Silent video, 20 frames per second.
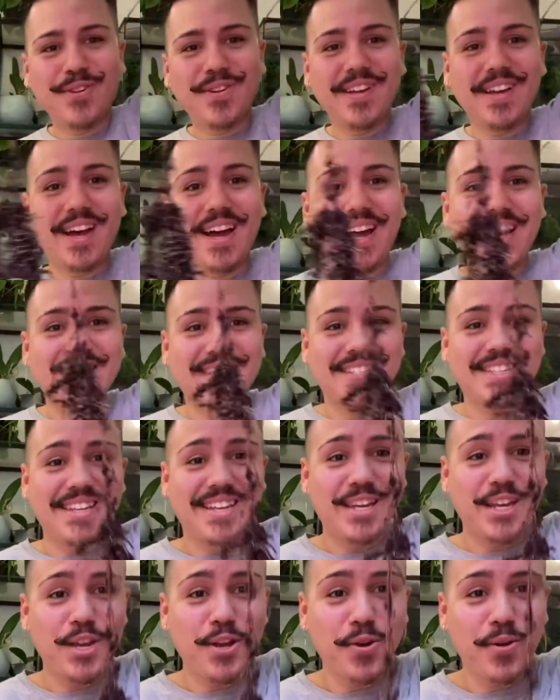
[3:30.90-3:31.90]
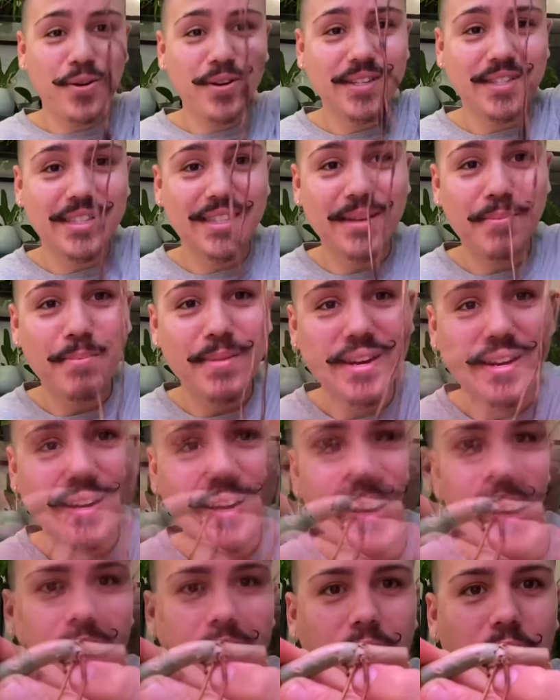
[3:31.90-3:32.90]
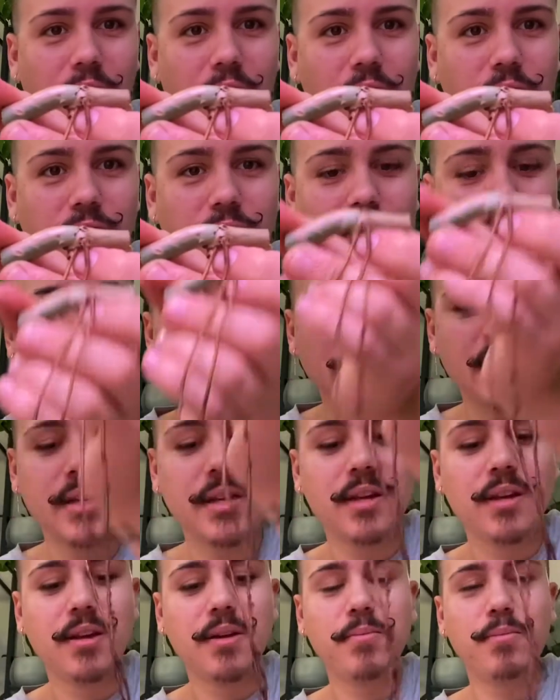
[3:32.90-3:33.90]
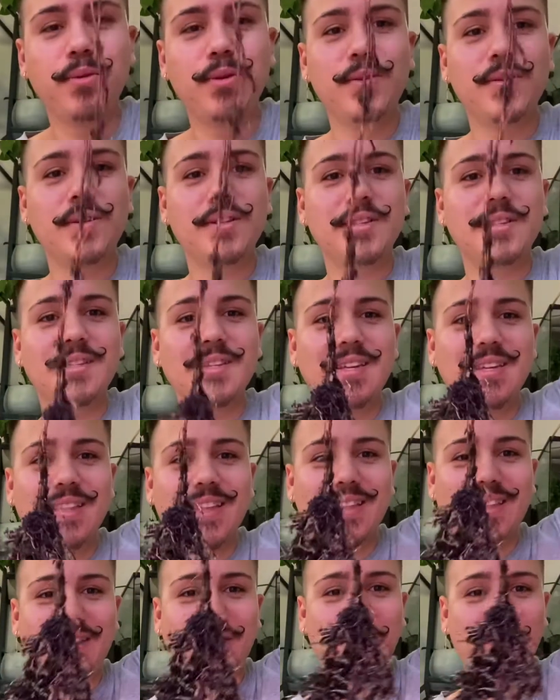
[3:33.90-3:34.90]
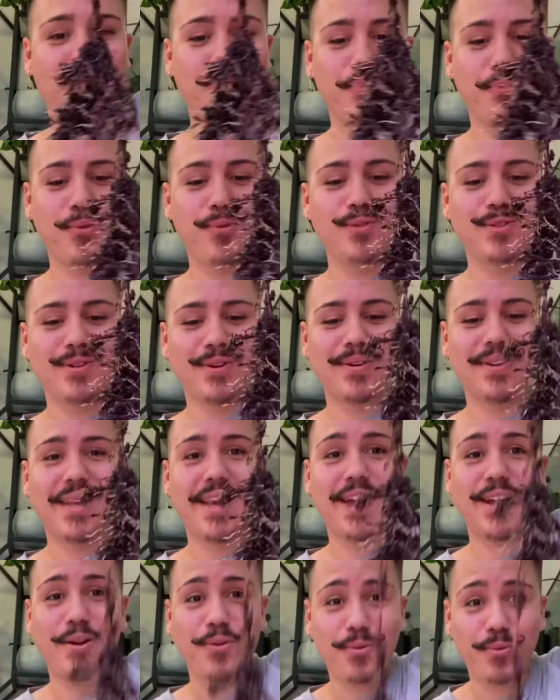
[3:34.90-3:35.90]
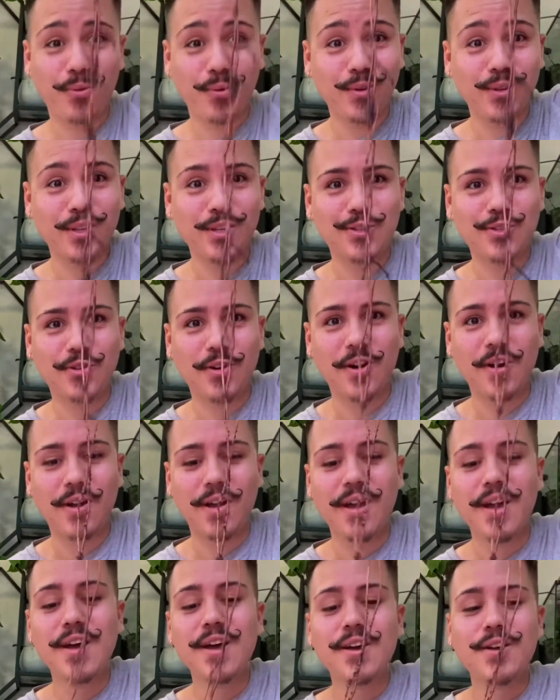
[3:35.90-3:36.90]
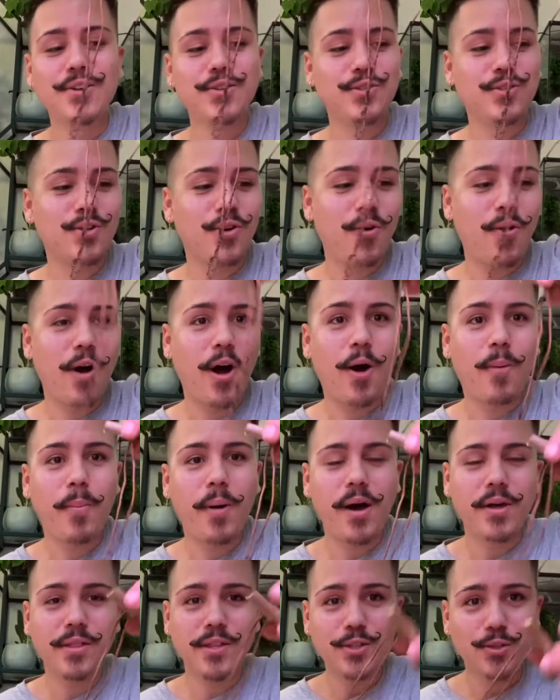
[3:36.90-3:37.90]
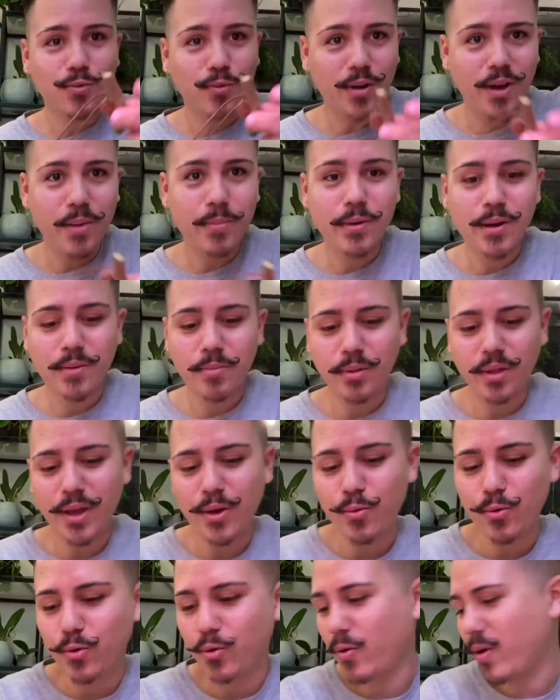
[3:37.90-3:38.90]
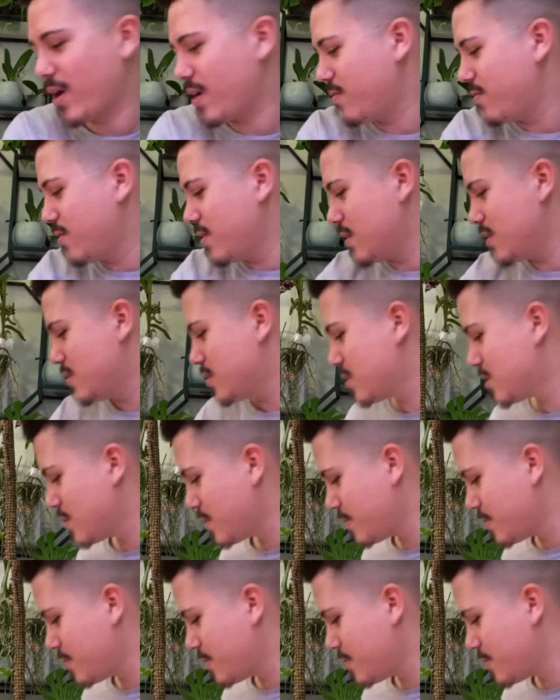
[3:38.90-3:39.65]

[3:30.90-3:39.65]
guys. Here is the mid cutting, kind of hard to see, but you can see that the roots are like really strong. So I'll pot this one up and a plant will grow out of this.